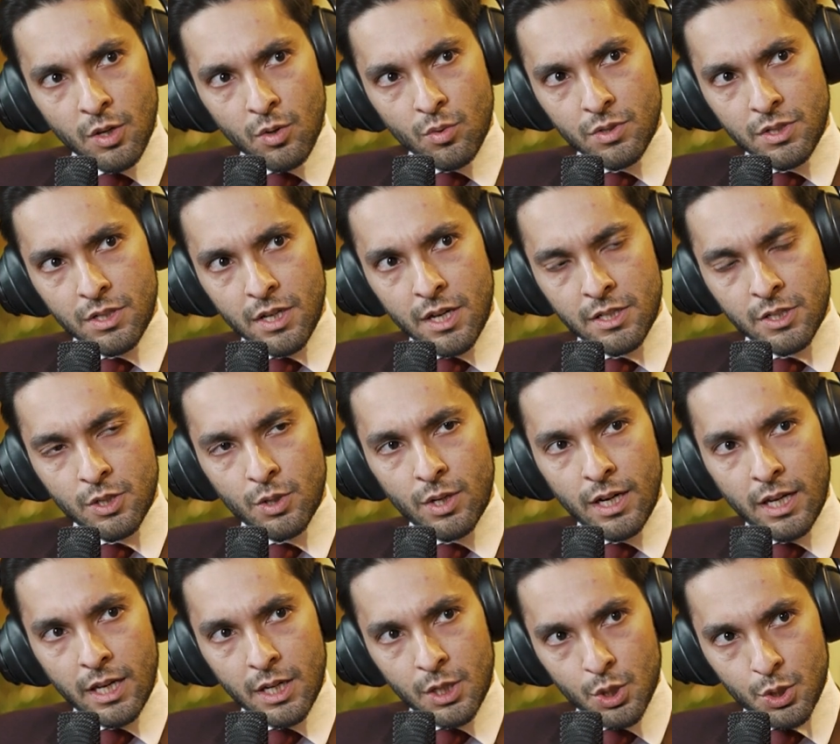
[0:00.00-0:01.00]
use its
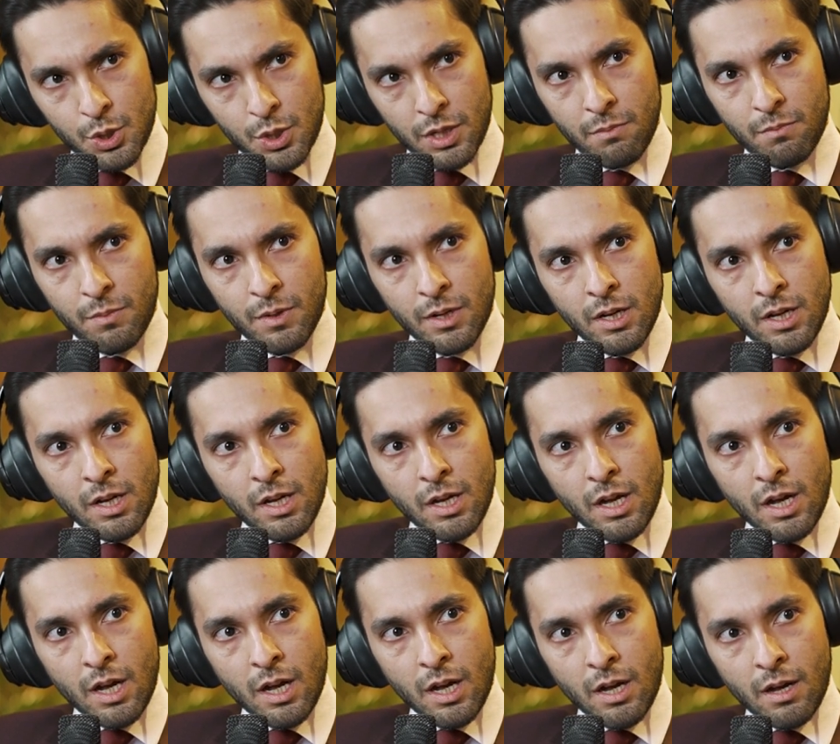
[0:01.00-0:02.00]
relationship,
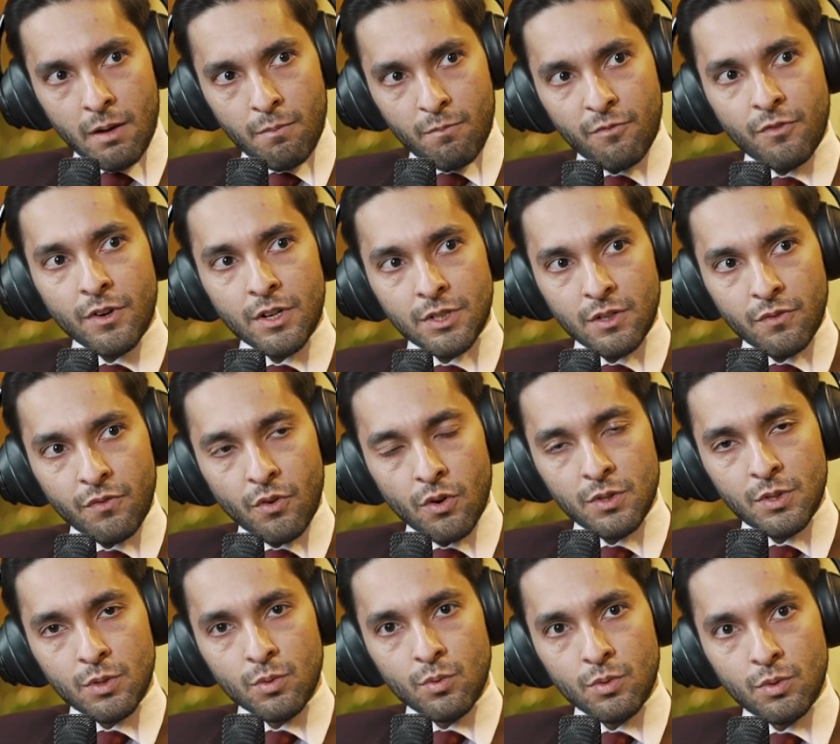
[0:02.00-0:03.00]
first of
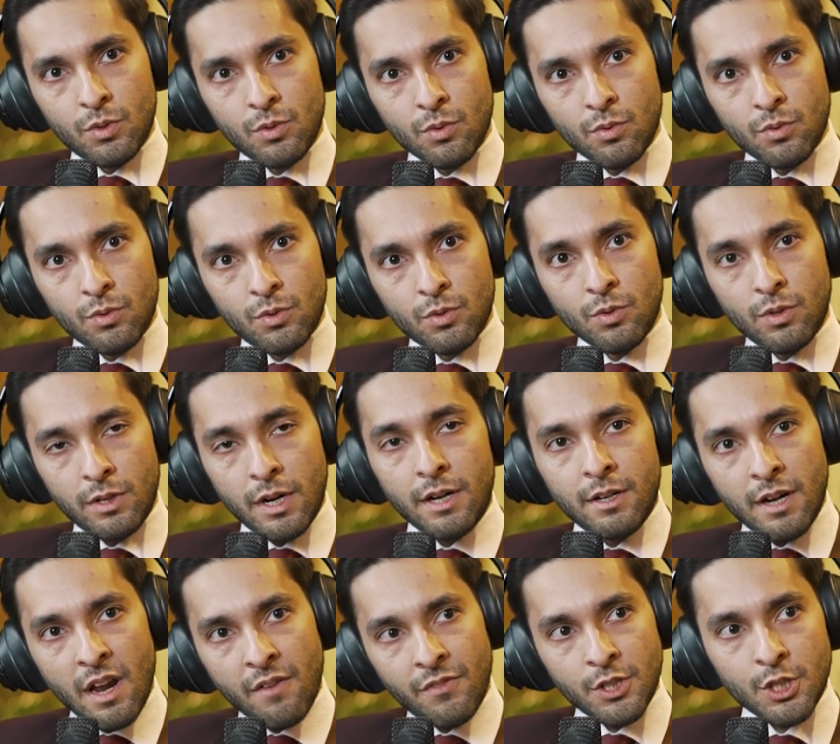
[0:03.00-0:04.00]
all, to
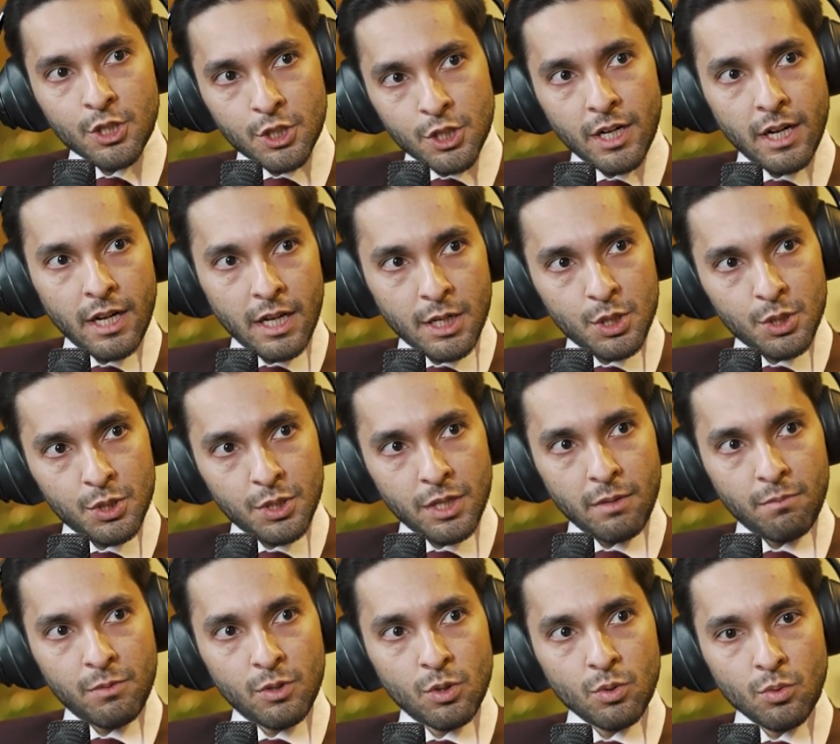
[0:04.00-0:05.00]
leverage its
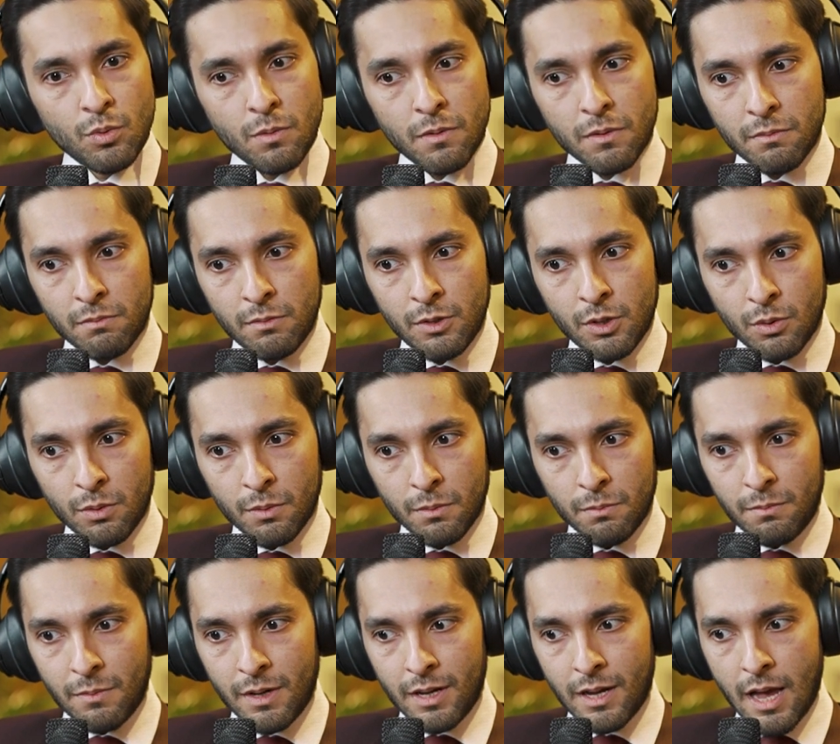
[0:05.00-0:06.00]
relationship to, you
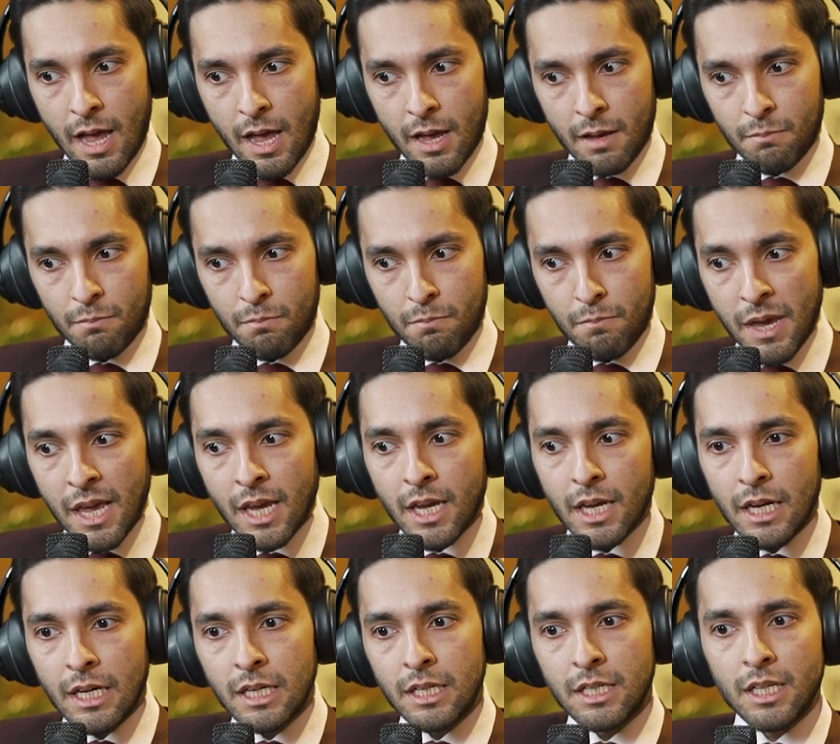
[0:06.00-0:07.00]
know,
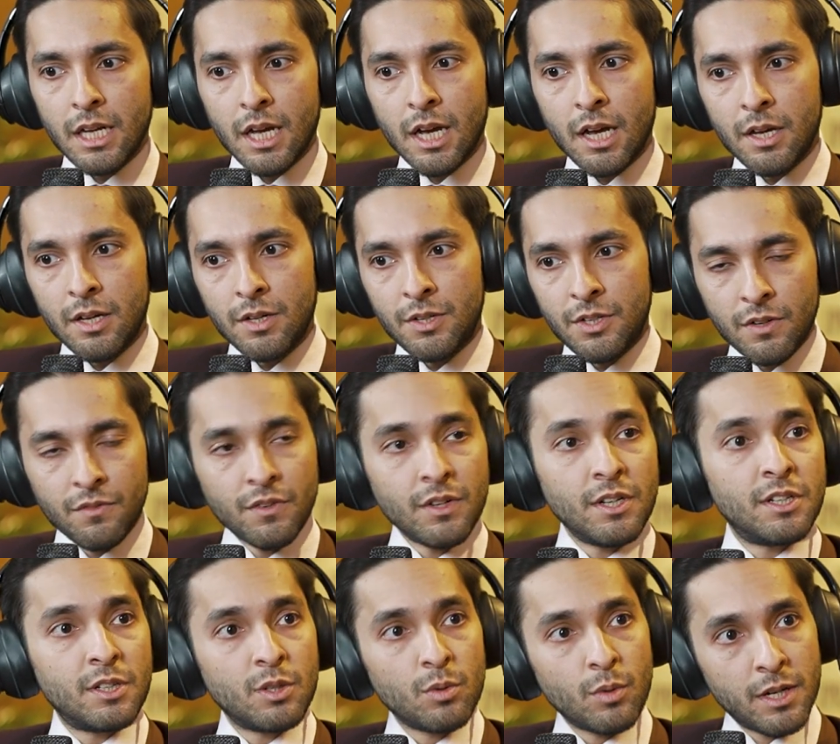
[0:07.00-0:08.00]
make India
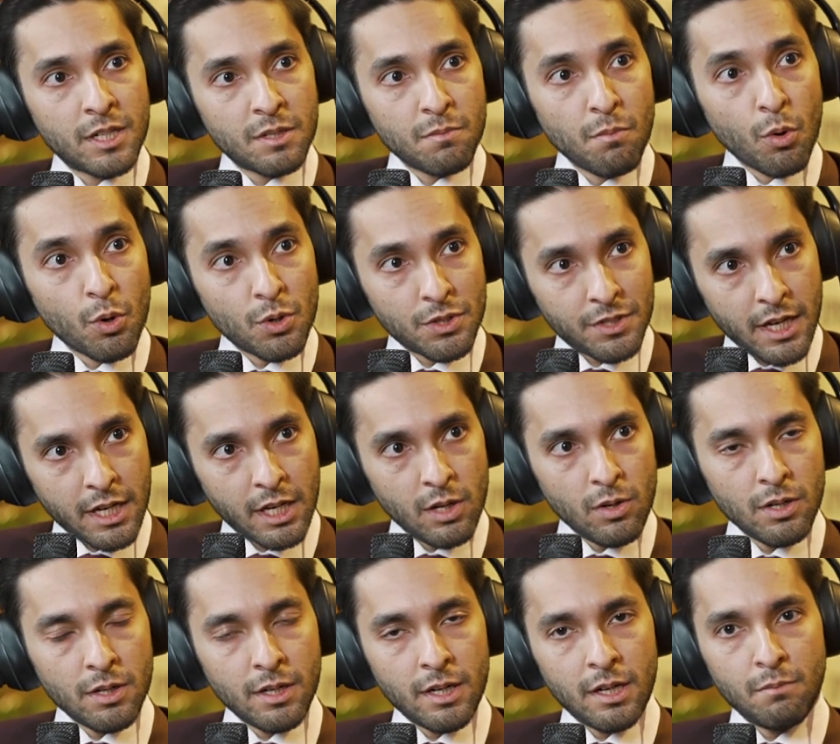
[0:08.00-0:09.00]
revert to its more
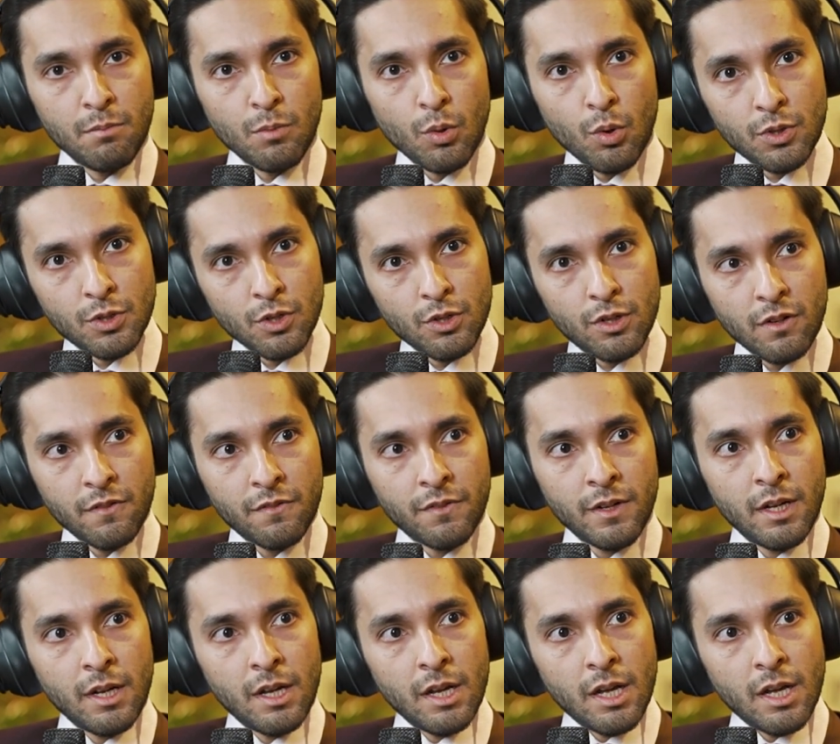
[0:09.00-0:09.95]
secular and more sort of